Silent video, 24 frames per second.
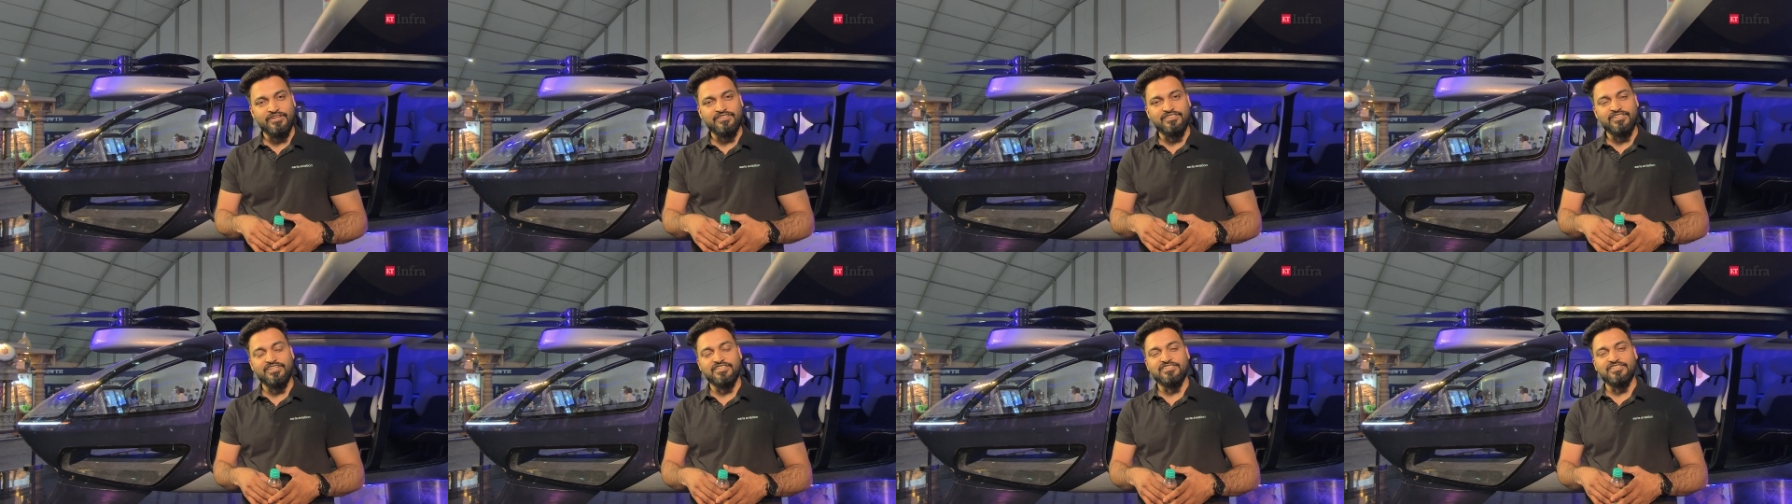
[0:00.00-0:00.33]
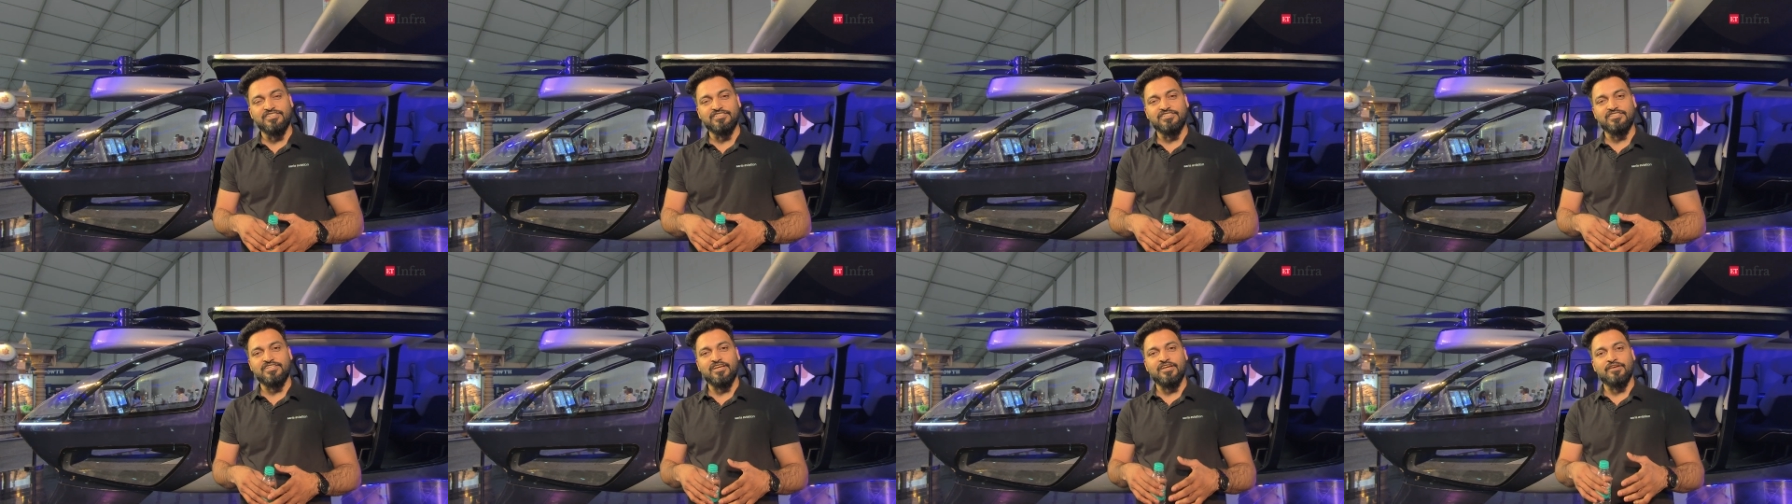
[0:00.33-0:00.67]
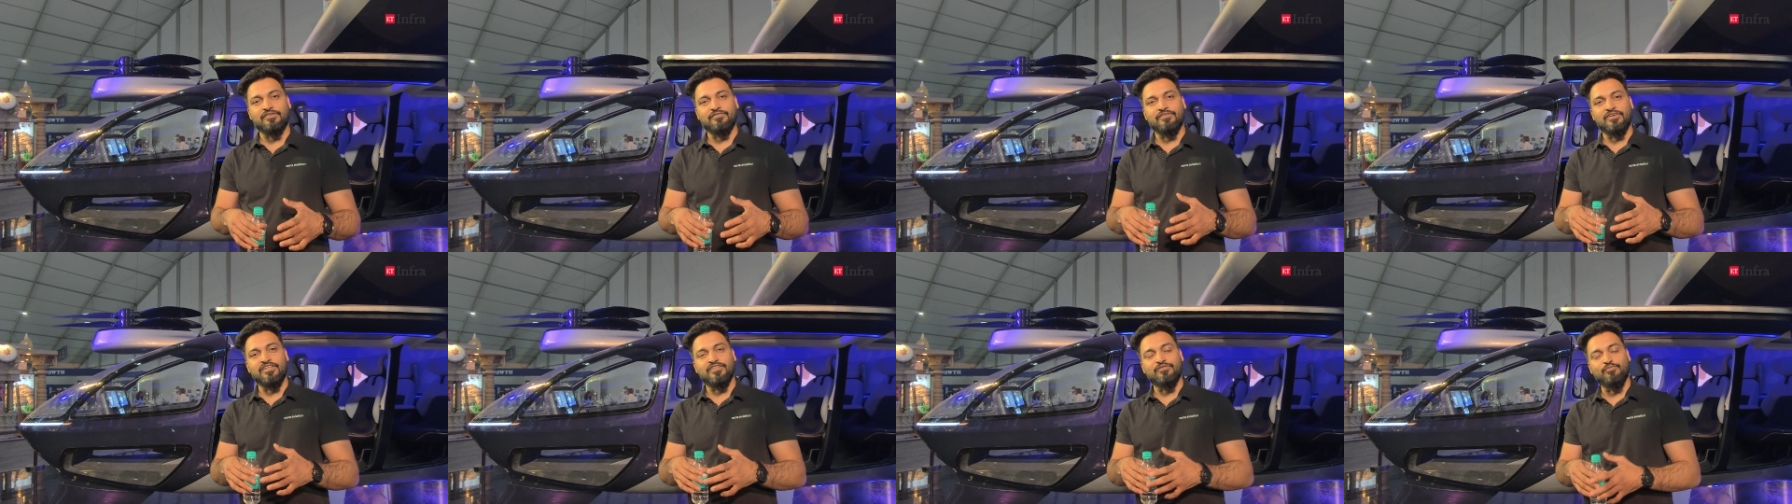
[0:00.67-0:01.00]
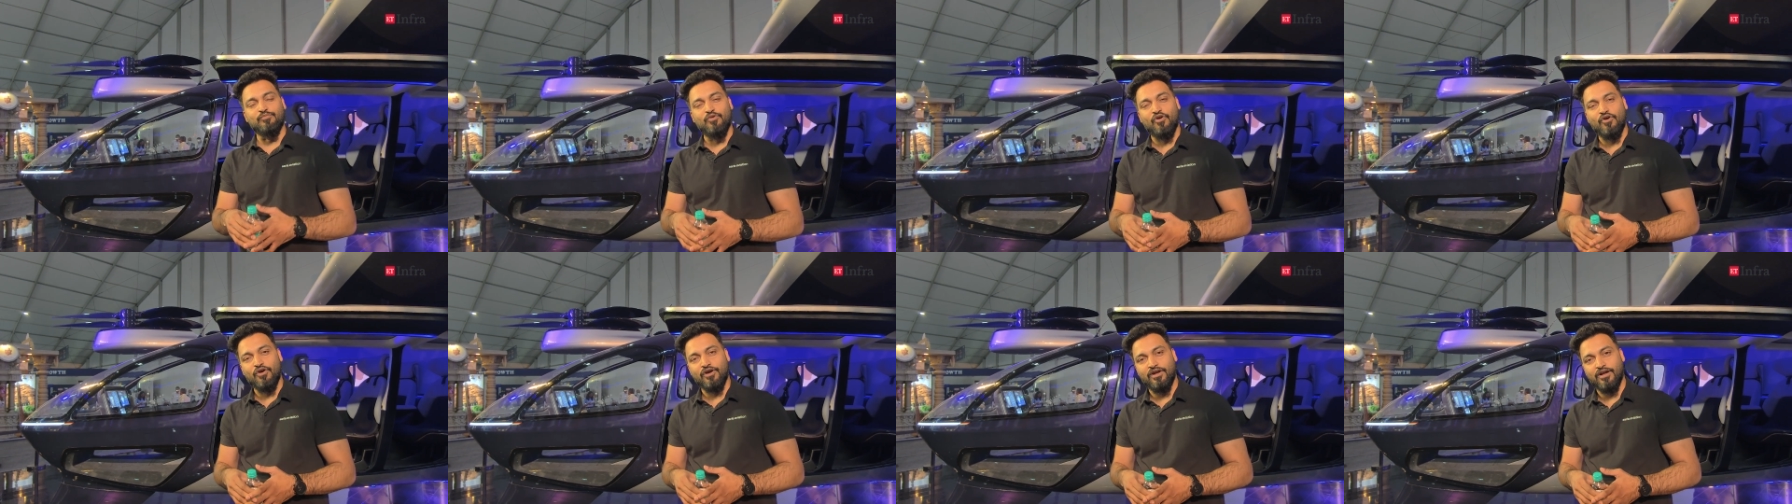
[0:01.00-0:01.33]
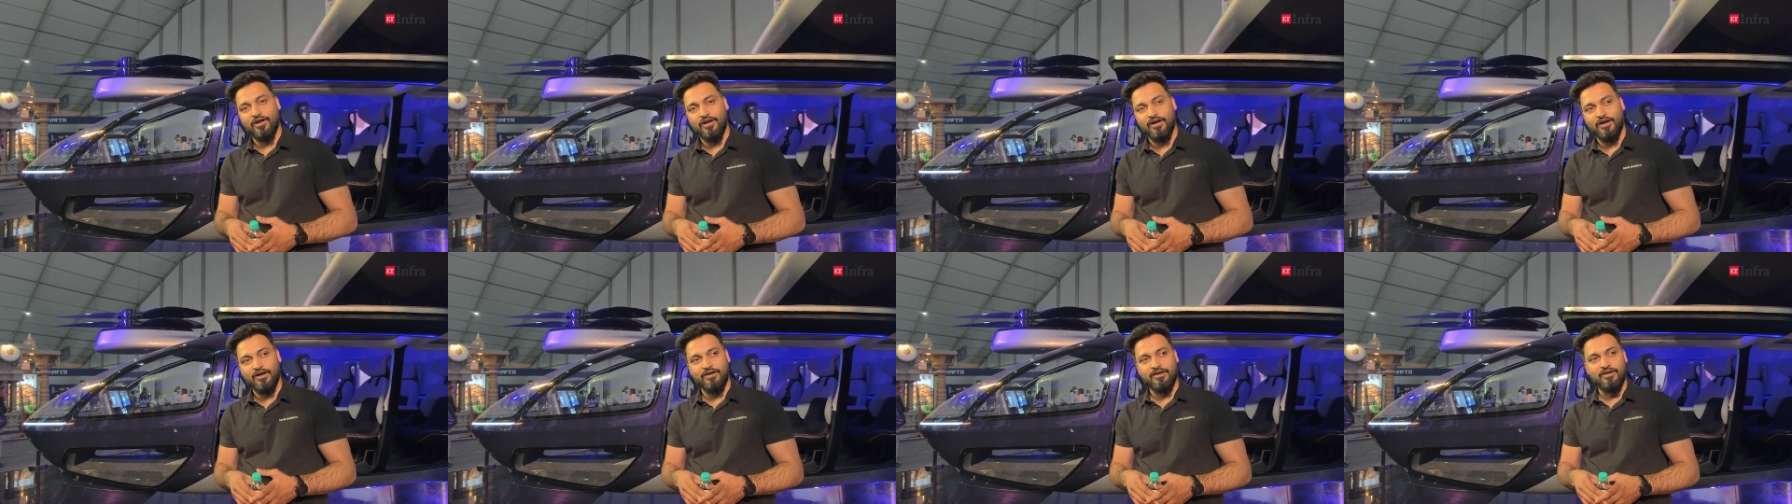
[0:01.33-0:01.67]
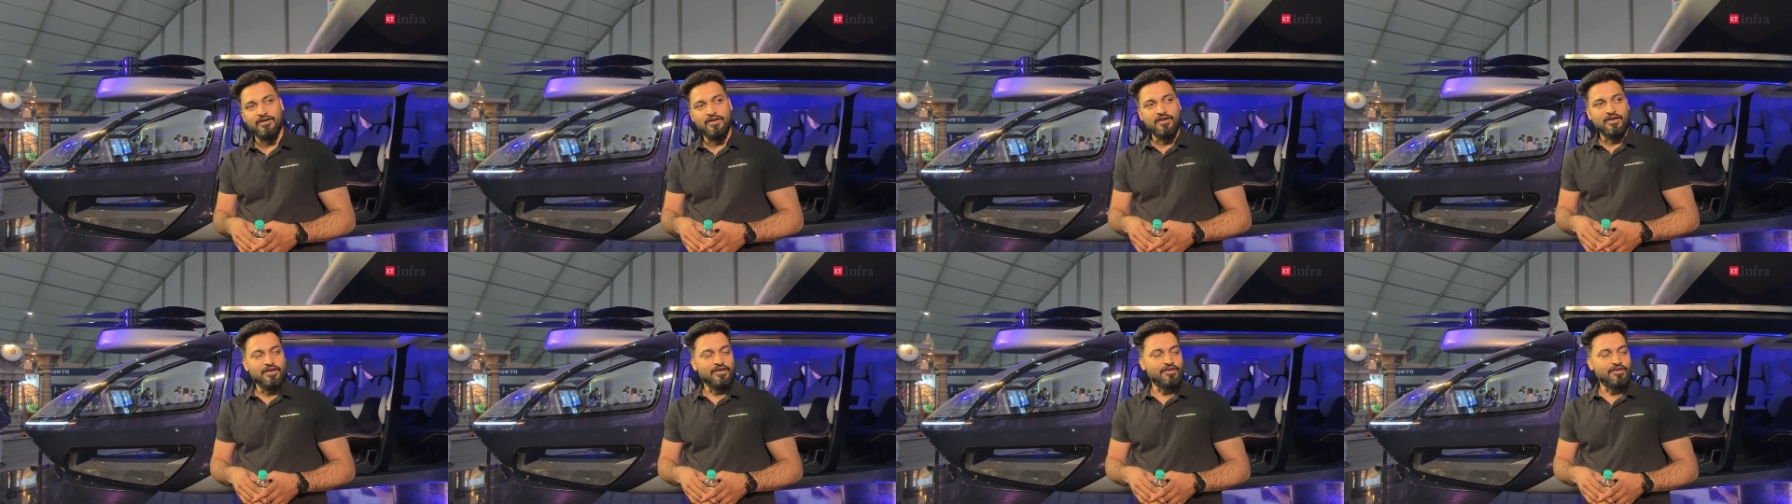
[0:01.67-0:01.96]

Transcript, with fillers: with the GCA with MoCA.